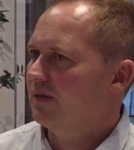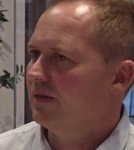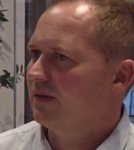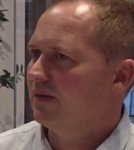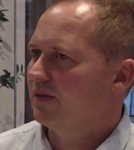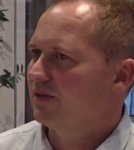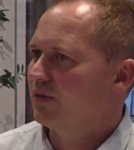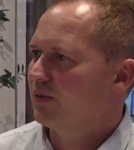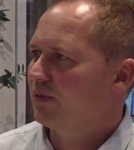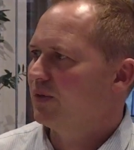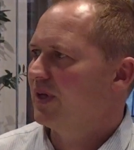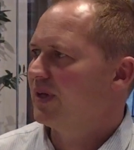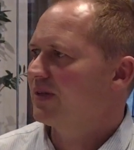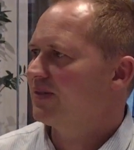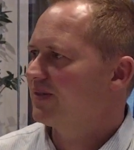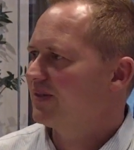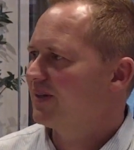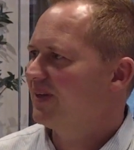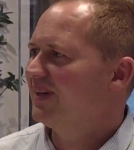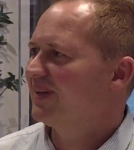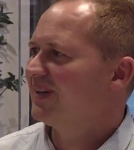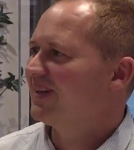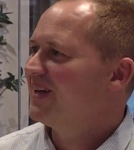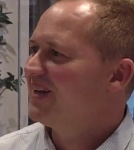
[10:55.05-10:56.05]
So that's
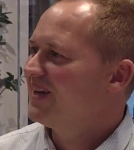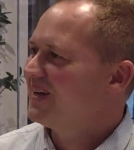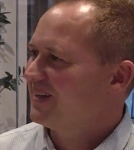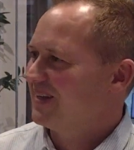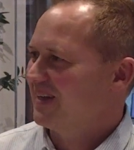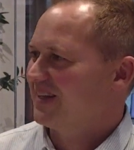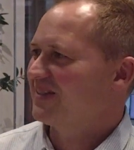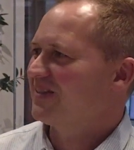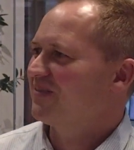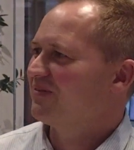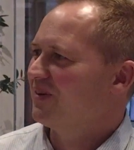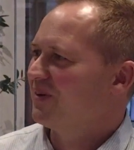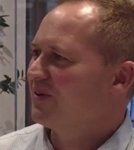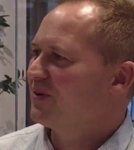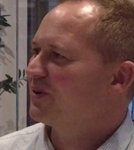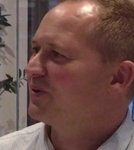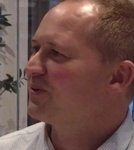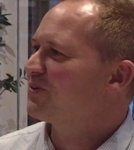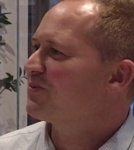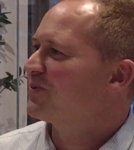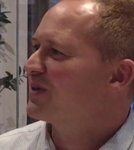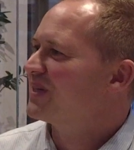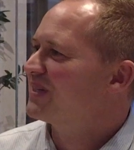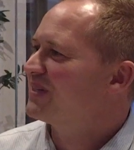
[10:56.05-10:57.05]
a very
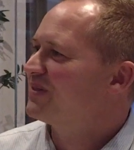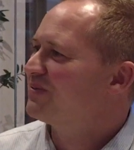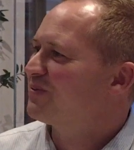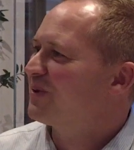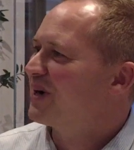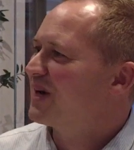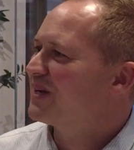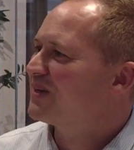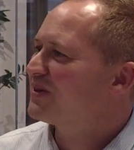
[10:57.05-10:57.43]
good reason why